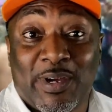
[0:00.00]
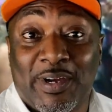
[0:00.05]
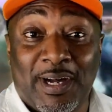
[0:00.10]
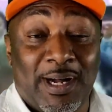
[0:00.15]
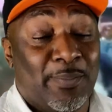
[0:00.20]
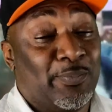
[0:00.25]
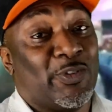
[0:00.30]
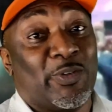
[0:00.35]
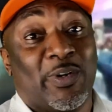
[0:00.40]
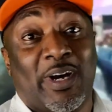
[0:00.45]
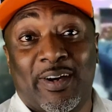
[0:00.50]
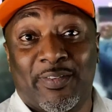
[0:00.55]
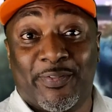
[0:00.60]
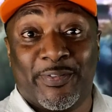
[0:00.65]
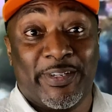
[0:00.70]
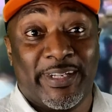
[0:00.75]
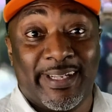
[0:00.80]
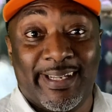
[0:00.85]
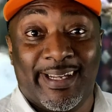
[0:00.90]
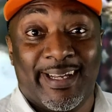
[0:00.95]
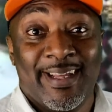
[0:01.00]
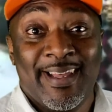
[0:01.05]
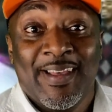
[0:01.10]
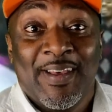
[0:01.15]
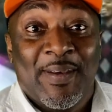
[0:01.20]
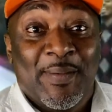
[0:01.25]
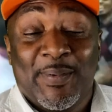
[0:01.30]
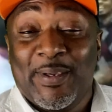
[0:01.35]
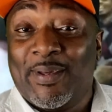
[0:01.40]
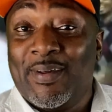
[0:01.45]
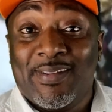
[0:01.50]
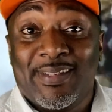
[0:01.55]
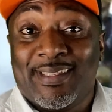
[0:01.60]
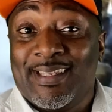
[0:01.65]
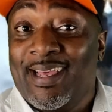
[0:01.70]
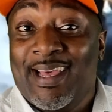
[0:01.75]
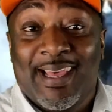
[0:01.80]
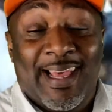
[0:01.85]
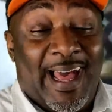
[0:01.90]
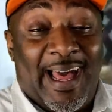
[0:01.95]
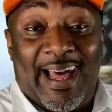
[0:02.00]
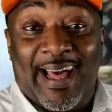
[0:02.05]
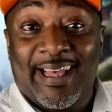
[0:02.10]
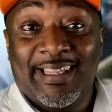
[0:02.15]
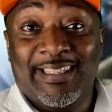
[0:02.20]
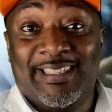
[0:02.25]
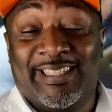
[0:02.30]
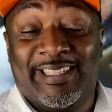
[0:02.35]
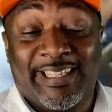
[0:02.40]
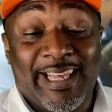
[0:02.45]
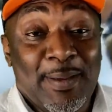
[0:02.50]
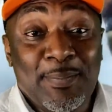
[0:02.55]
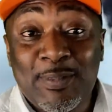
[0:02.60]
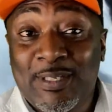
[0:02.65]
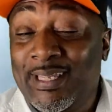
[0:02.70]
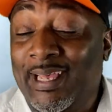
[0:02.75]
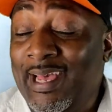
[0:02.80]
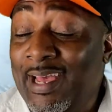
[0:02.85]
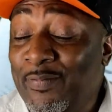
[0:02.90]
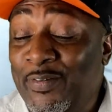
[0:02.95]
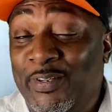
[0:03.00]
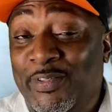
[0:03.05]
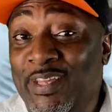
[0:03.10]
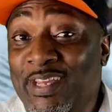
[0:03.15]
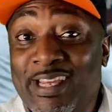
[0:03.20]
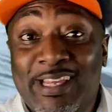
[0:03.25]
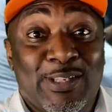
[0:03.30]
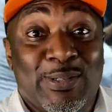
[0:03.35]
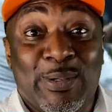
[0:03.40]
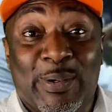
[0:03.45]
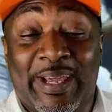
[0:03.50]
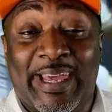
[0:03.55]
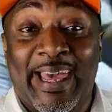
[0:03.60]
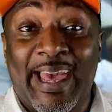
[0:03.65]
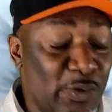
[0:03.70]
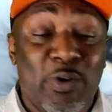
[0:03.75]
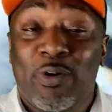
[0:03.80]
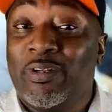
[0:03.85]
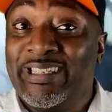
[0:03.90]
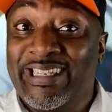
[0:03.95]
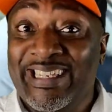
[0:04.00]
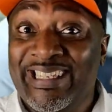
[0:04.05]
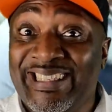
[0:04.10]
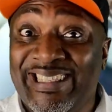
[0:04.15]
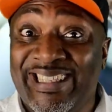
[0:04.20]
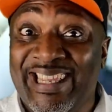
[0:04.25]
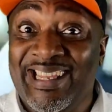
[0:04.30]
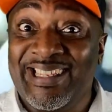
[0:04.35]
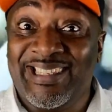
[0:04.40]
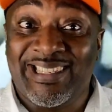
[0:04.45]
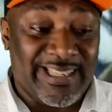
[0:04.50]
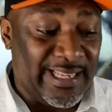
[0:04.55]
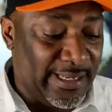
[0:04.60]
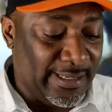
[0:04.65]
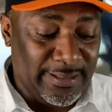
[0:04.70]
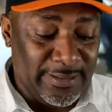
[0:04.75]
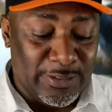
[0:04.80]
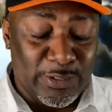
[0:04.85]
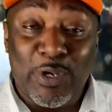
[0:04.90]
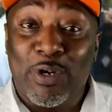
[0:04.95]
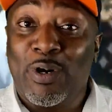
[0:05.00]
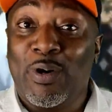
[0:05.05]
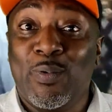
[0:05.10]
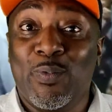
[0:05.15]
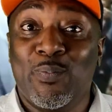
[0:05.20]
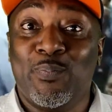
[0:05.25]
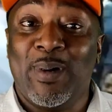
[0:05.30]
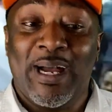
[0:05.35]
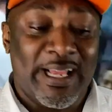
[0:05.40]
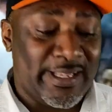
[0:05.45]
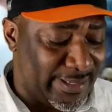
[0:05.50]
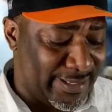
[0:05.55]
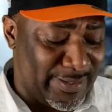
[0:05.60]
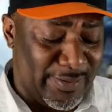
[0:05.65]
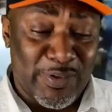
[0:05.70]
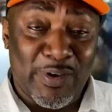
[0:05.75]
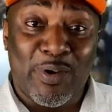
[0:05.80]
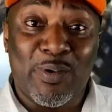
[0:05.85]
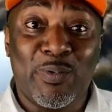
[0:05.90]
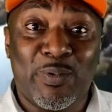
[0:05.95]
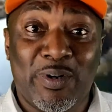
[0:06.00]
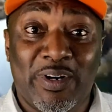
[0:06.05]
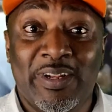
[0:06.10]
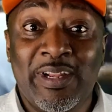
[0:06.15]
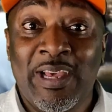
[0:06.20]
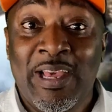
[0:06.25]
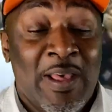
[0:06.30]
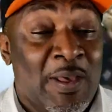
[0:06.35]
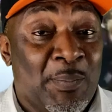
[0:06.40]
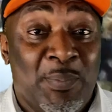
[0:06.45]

to come to Africa? Because it seems everything is okay. No distancing, no mask, no what.